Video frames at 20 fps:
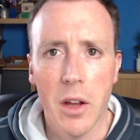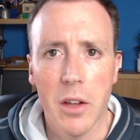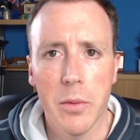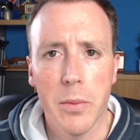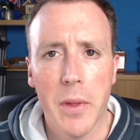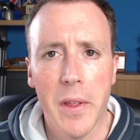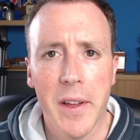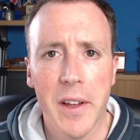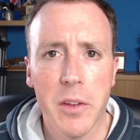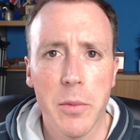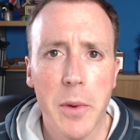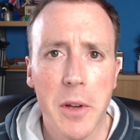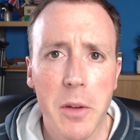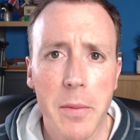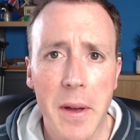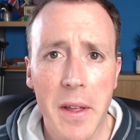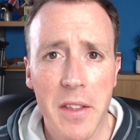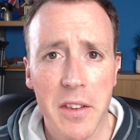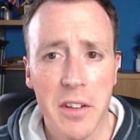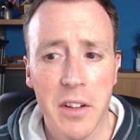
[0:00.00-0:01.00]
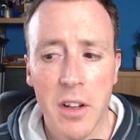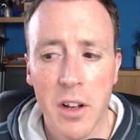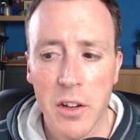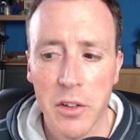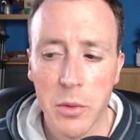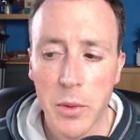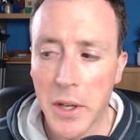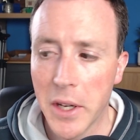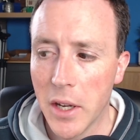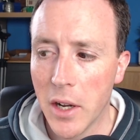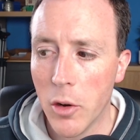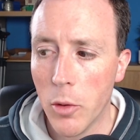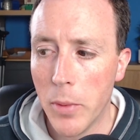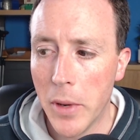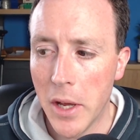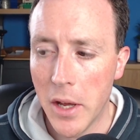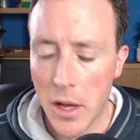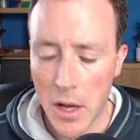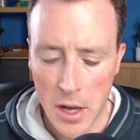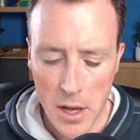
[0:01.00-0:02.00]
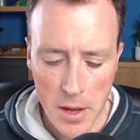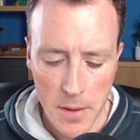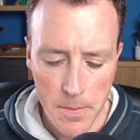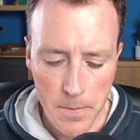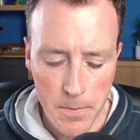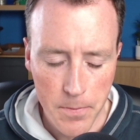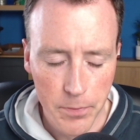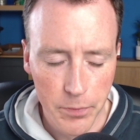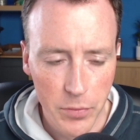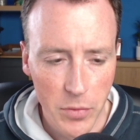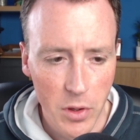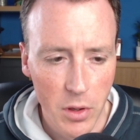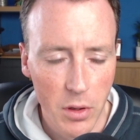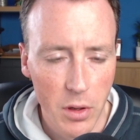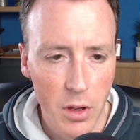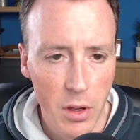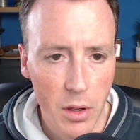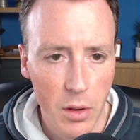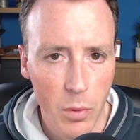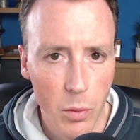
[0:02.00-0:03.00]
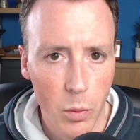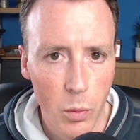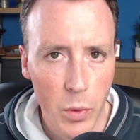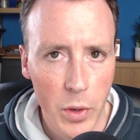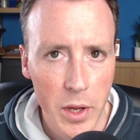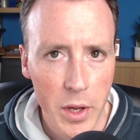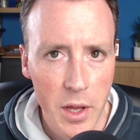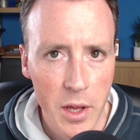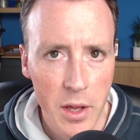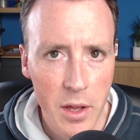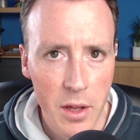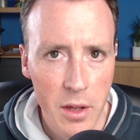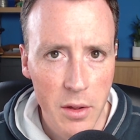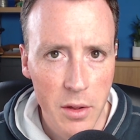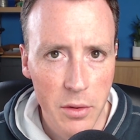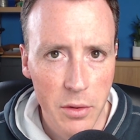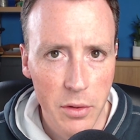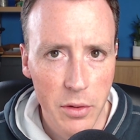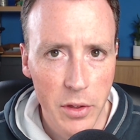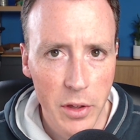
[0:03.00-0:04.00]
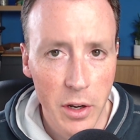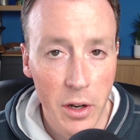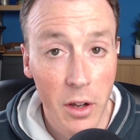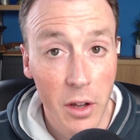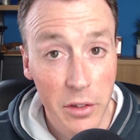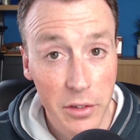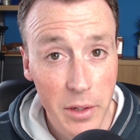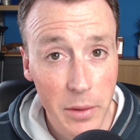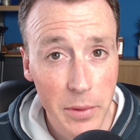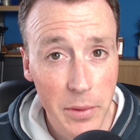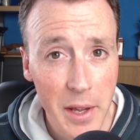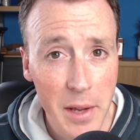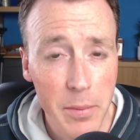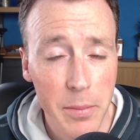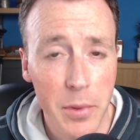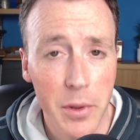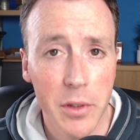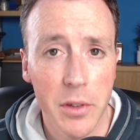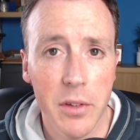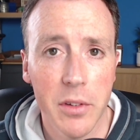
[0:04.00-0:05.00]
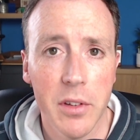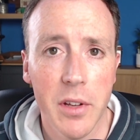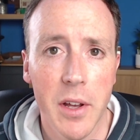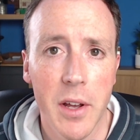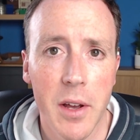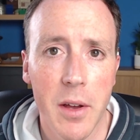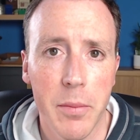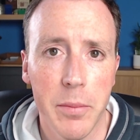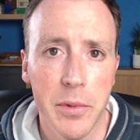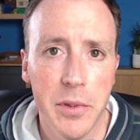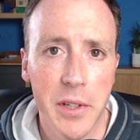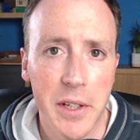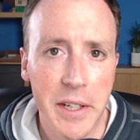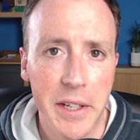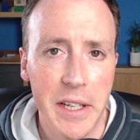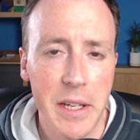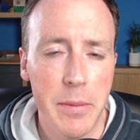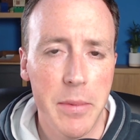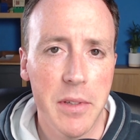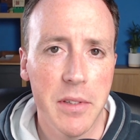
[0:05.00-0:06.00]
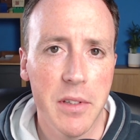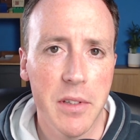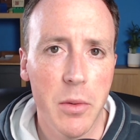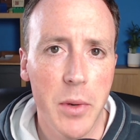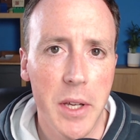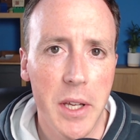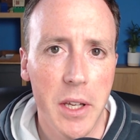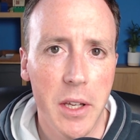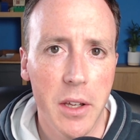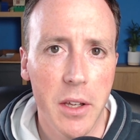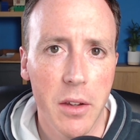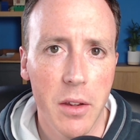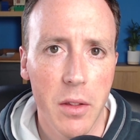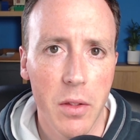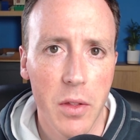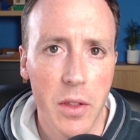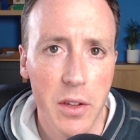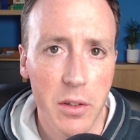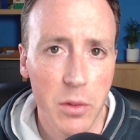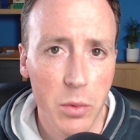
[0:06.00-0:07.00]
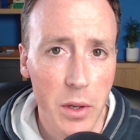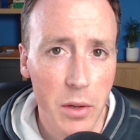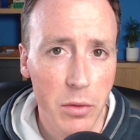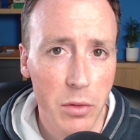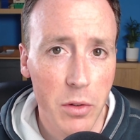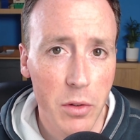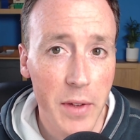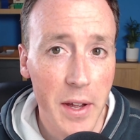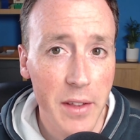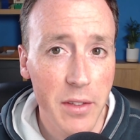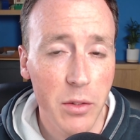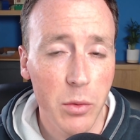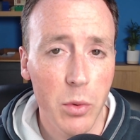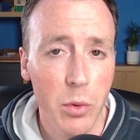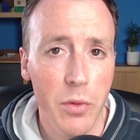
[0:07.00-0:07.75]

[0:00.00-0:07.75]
I spoke about this last week a little bit with the last update, but particularly busy week this week for events.